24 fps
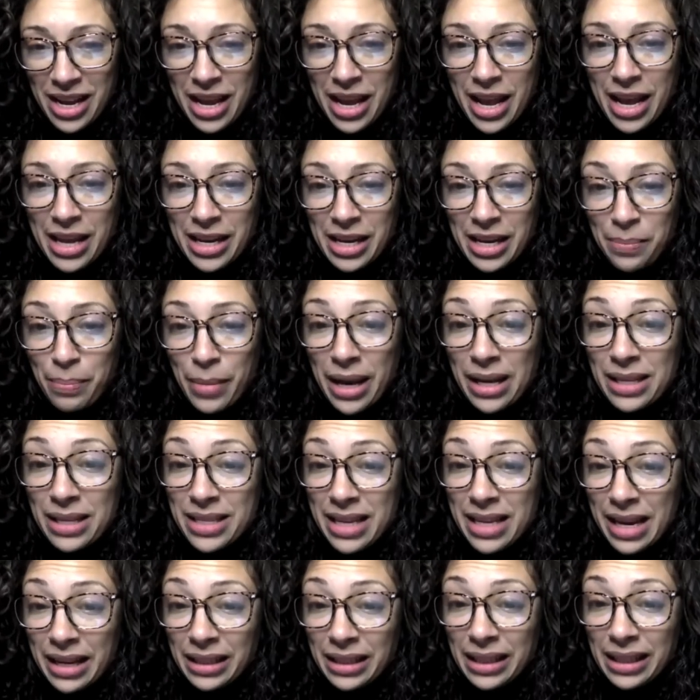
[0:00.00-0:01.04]
And in my
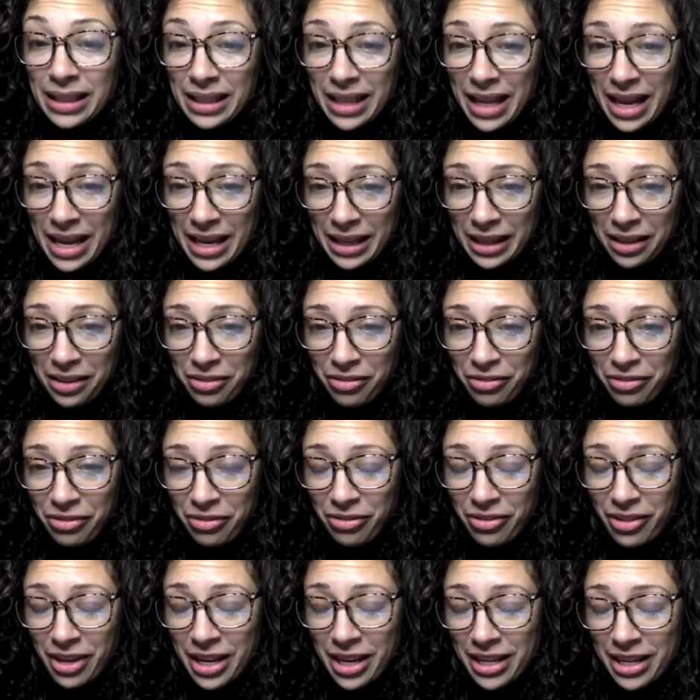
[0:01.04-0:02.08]
daily life,
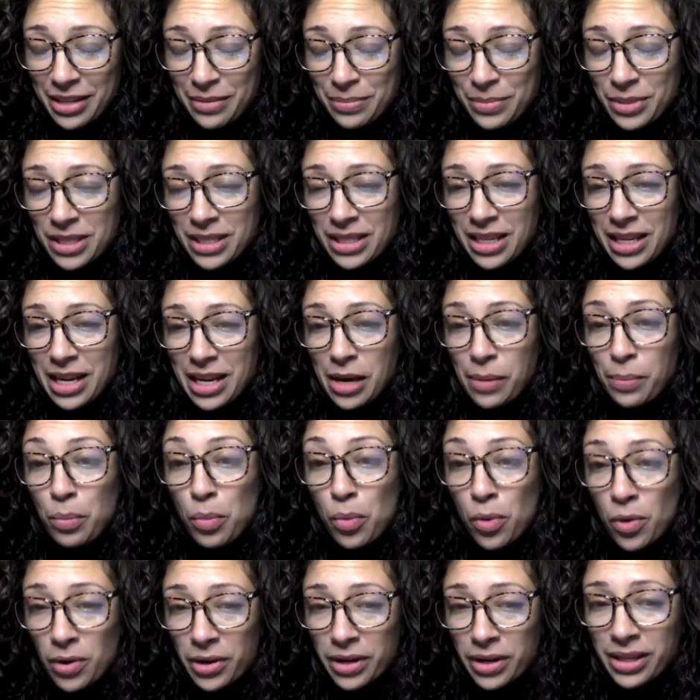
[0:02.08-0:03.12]
I am seeing
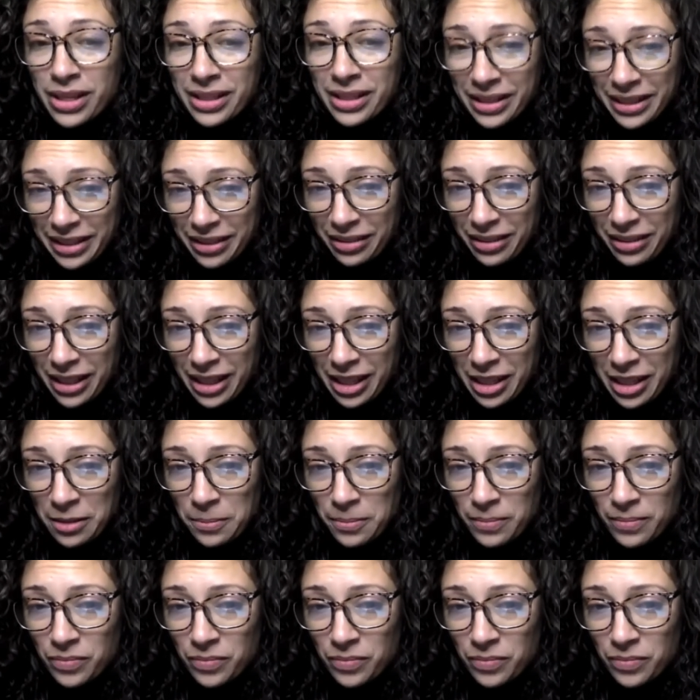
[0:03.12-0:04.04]
more clearly